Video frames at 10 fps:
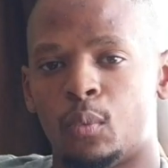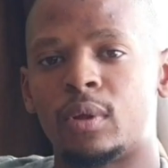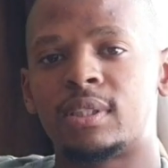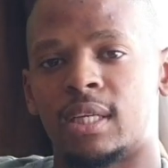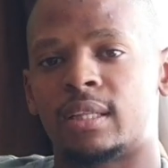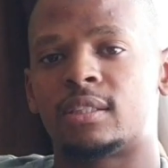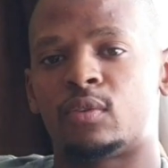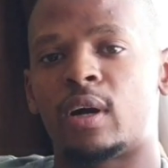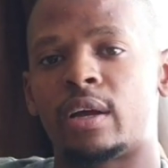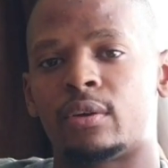will
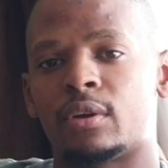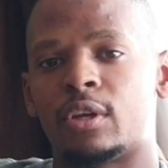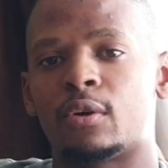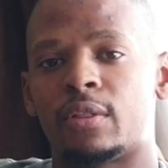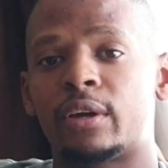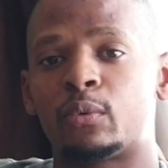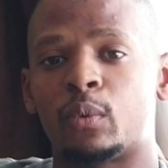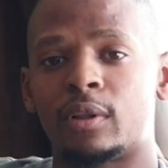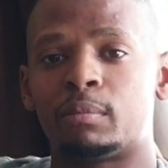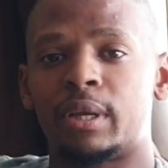satisfy you. You know, that
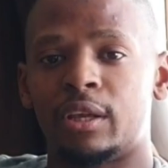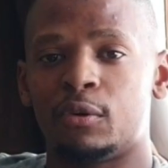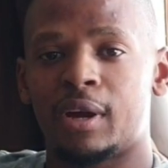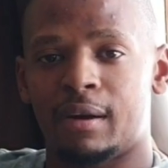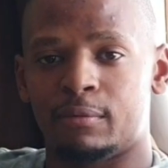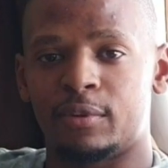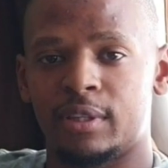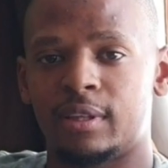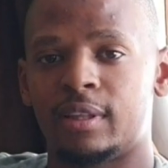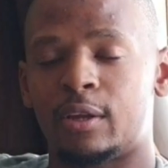will bring you comfort,
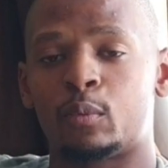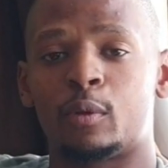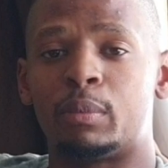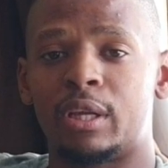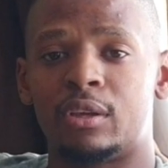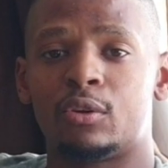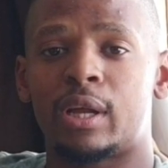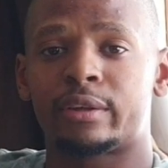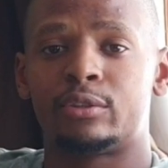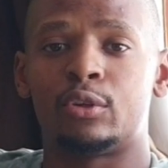that will bring you
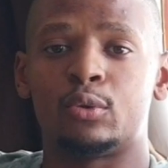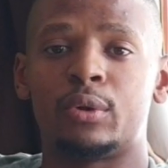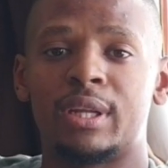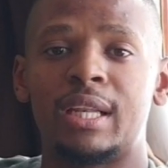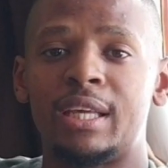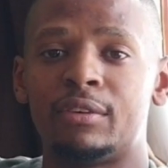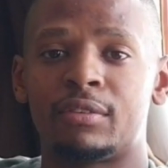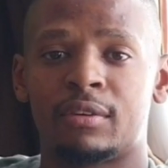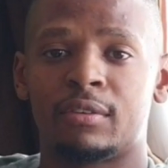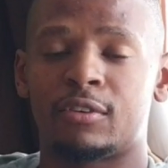like true relief
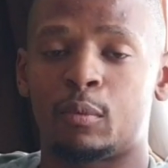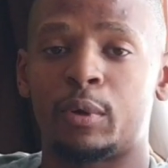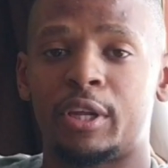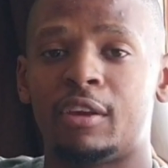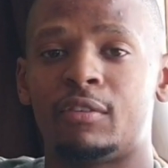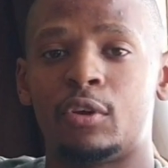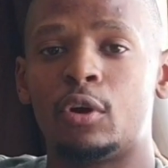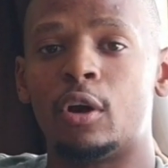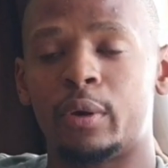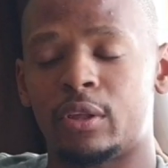from whatever
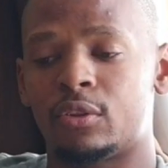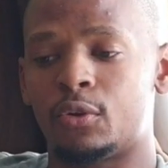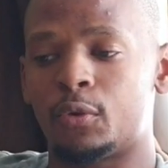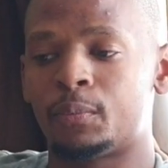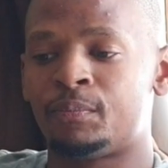you're going through.